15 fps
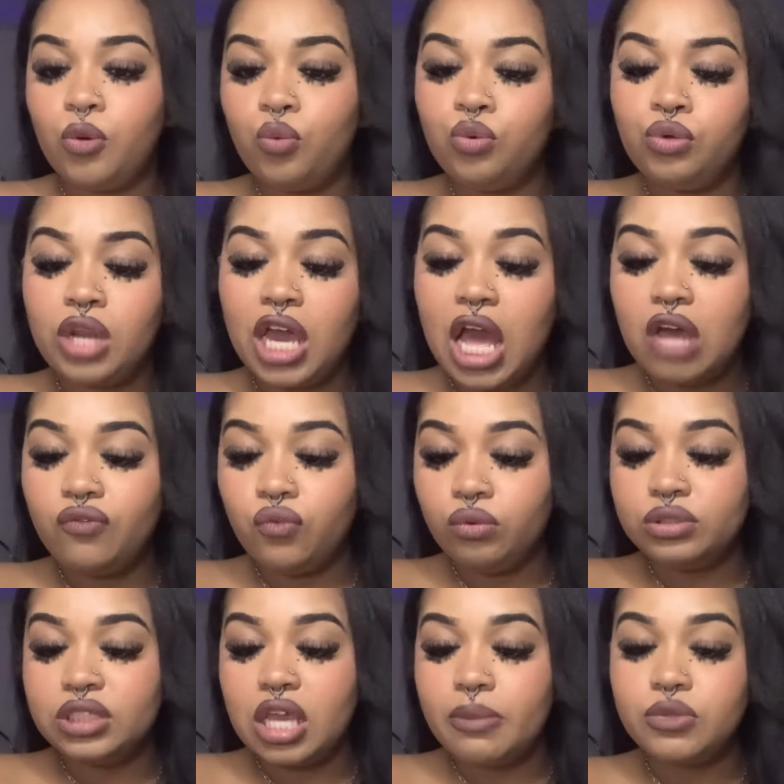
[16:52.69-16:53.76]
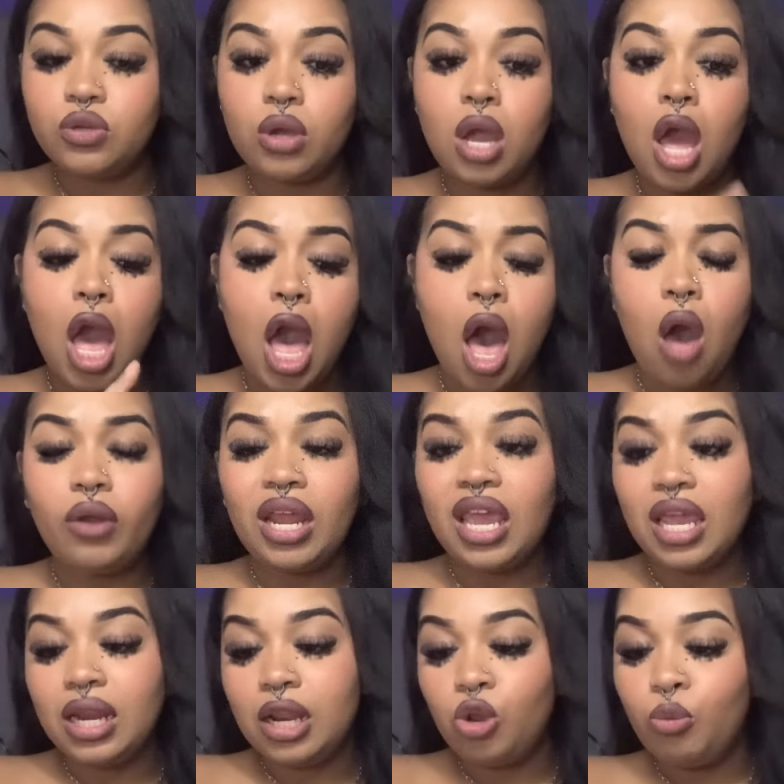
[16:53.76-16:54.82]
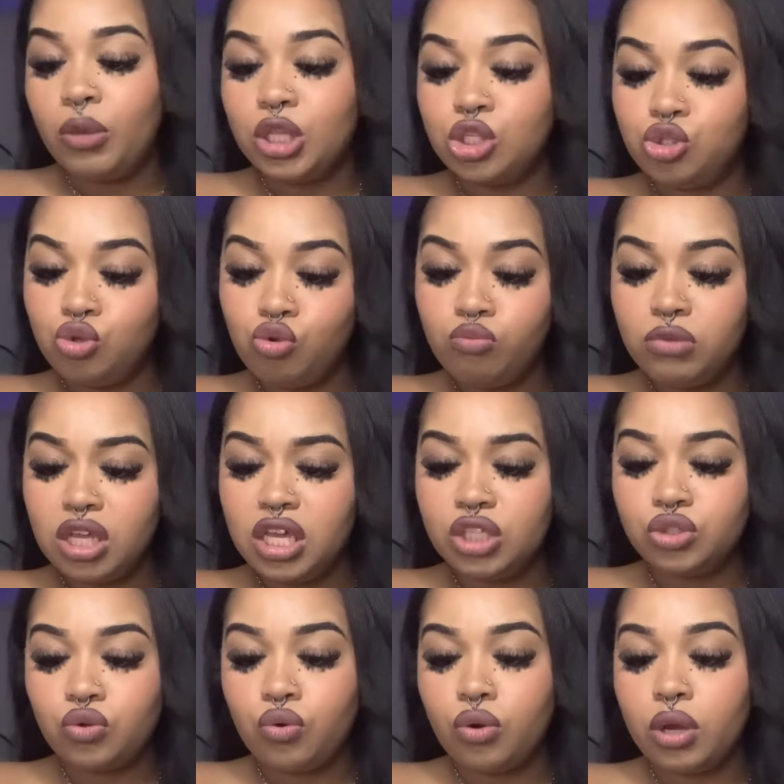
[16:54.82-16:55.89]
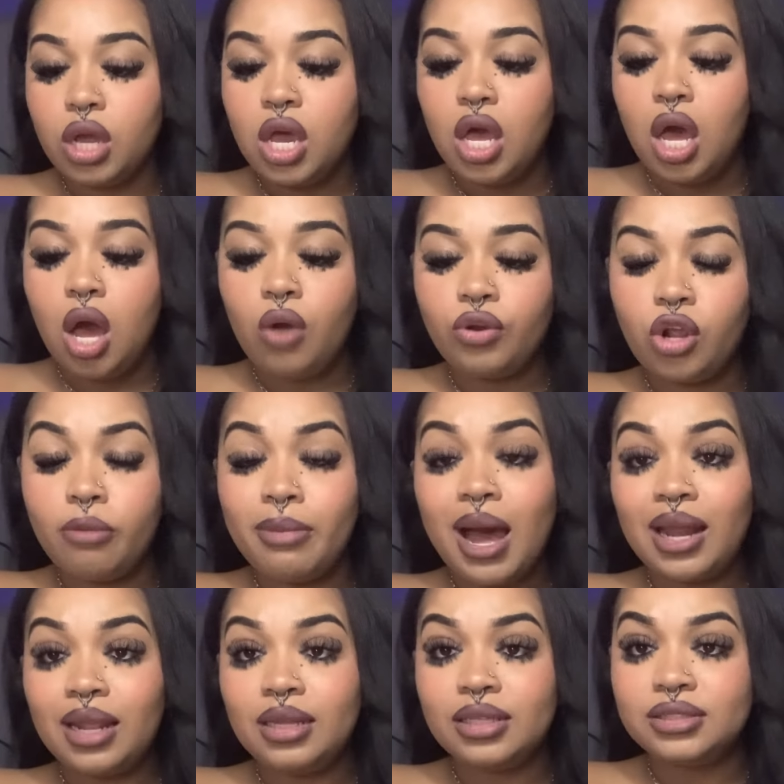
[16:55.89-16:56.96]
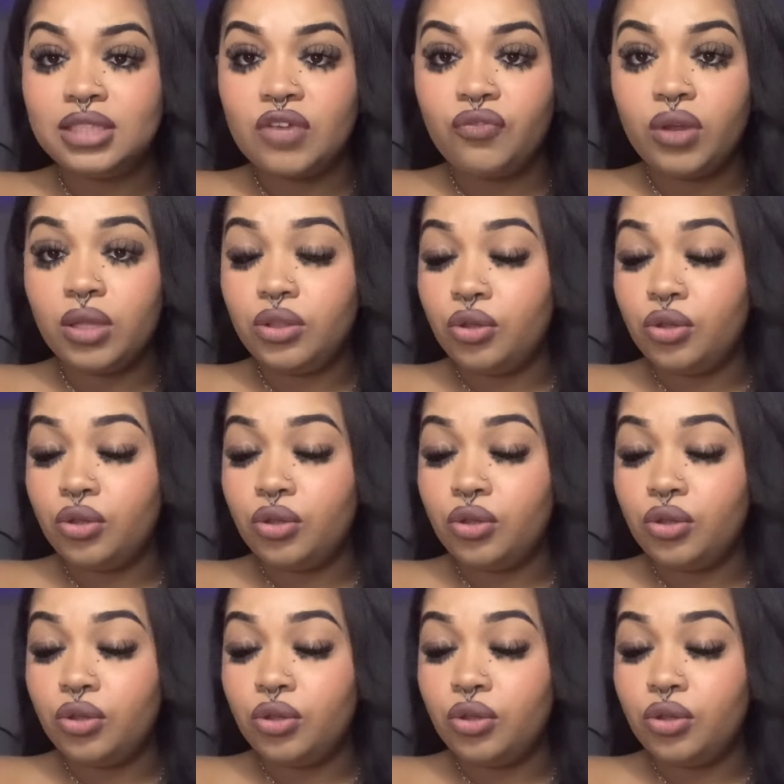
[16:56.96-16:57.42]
Ooh, they got food stamps, or oh, they eating a little bit too much, or oh, their body looks different.